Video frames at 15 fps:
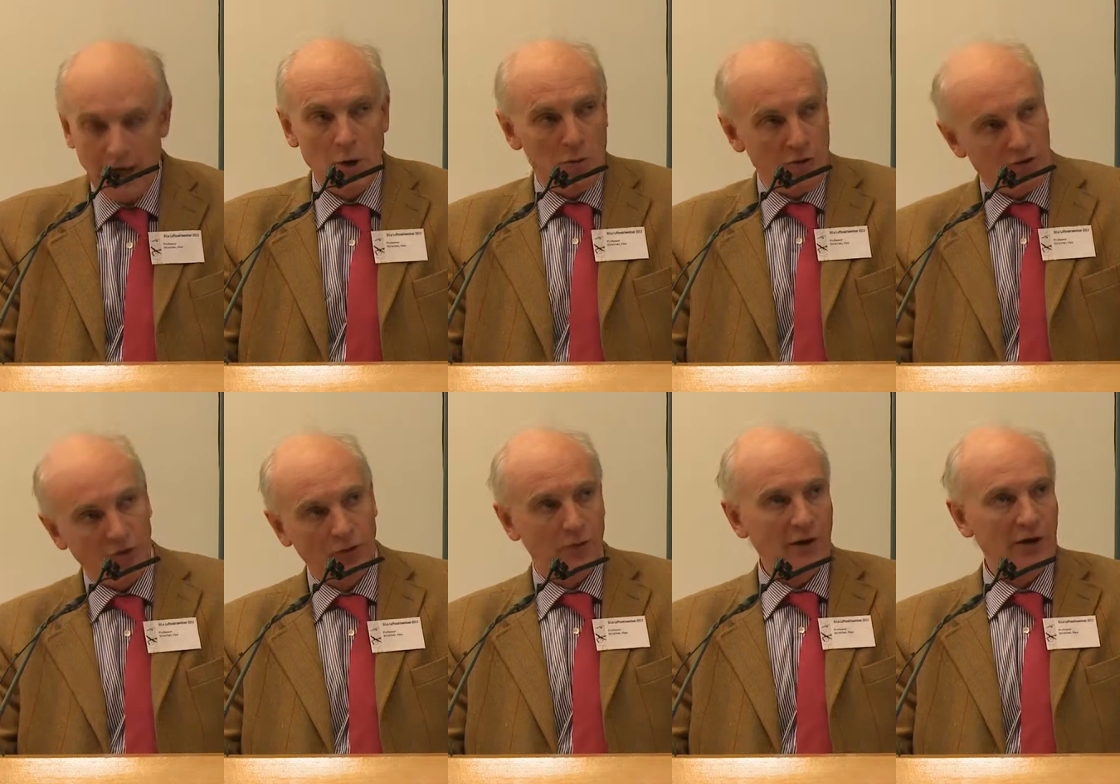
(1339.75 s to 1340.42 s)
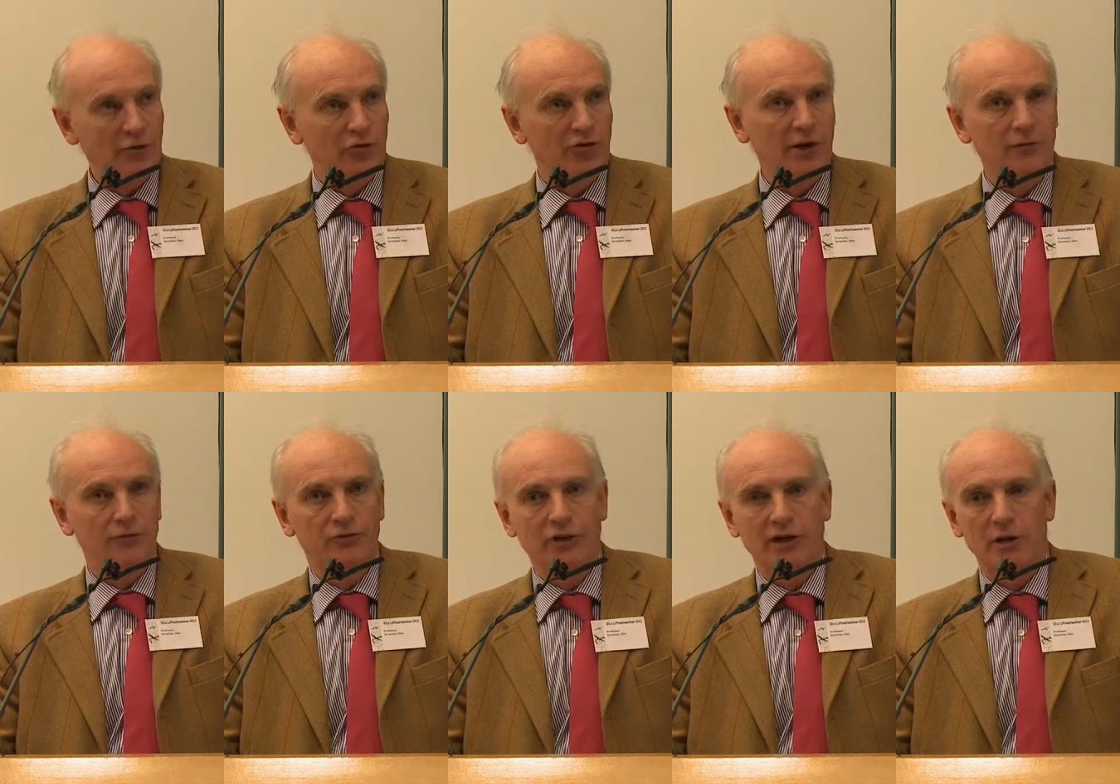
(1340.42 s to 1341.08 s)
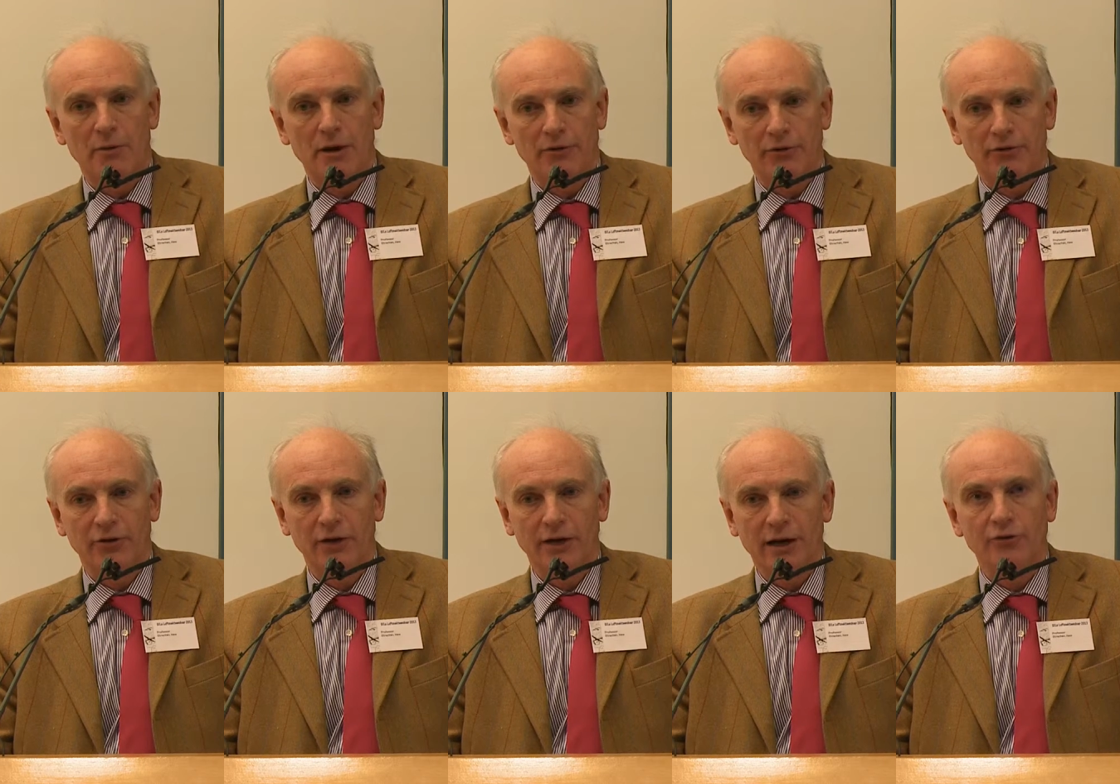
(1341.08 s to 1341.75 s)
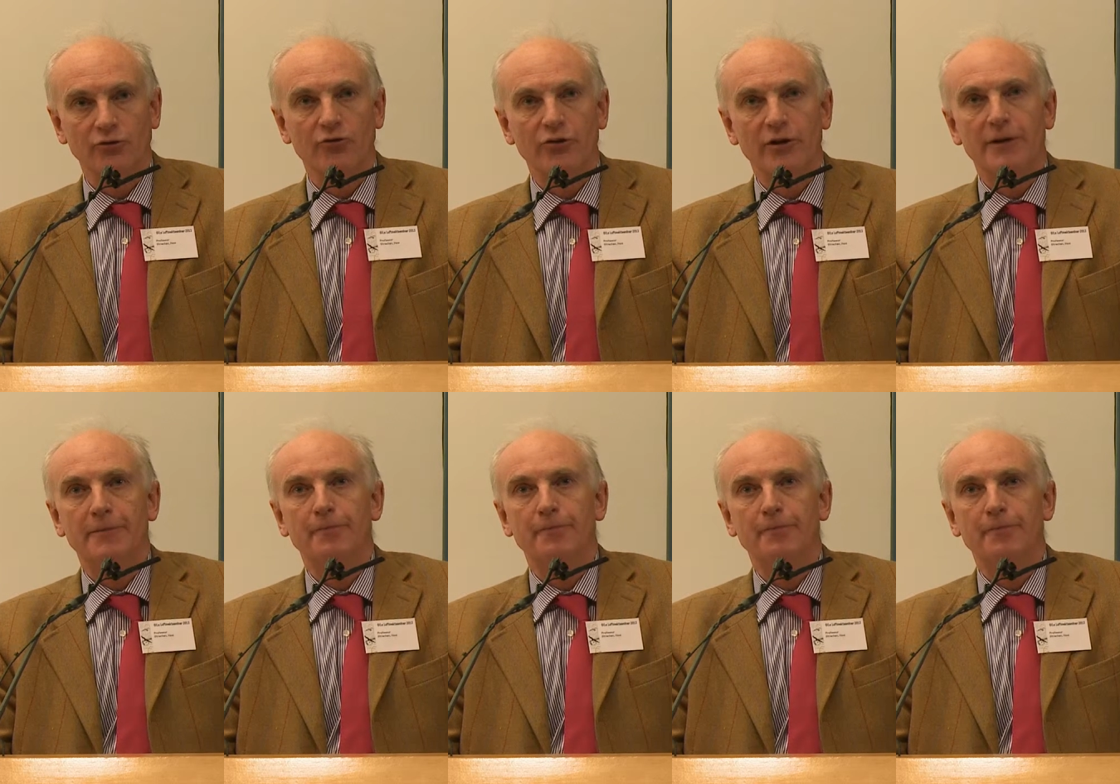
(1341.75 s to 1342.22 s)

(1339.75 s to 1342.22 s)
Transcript: which is vouchsafed to no other country.